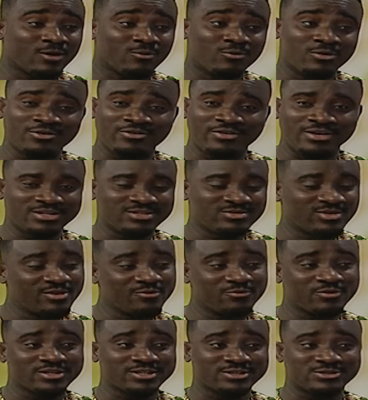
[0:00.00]
who are wondering,
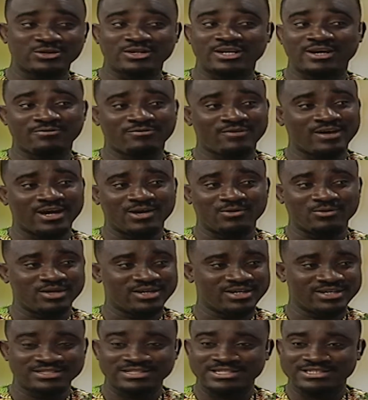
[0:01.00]
25th is not that far
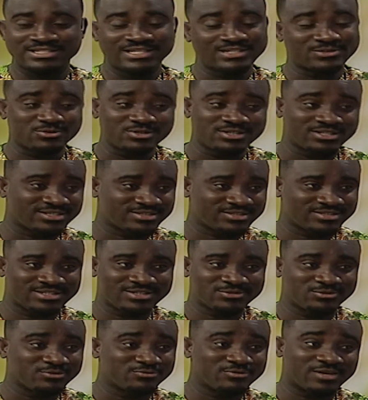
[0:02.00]
away. It's just next week,
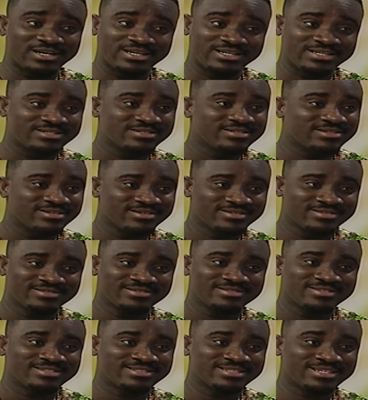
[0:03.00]
next week Friday.
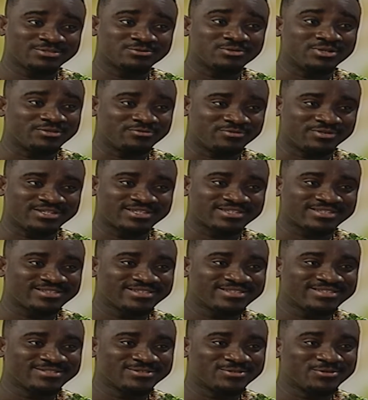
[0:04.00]
That's 25th.
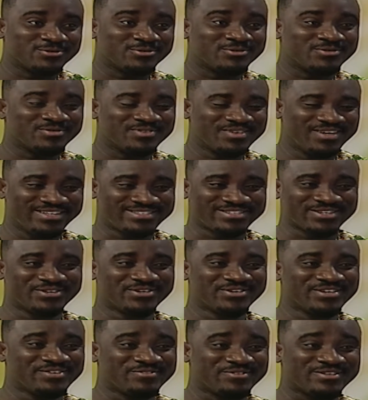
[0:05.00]
So,
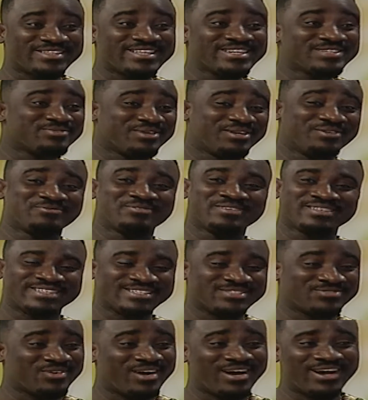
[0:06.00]
so if you think 25th
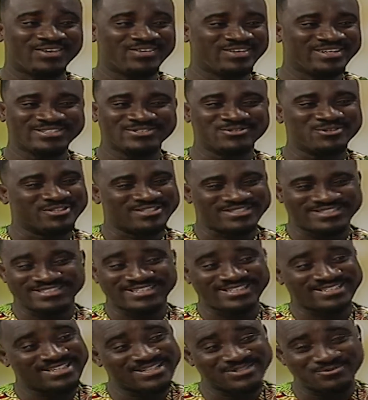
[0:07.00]
is far away, it's not. It's
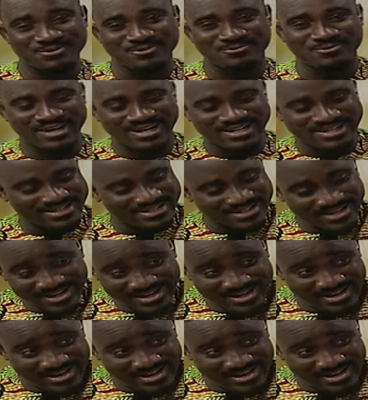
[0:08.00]
just next week Friday. The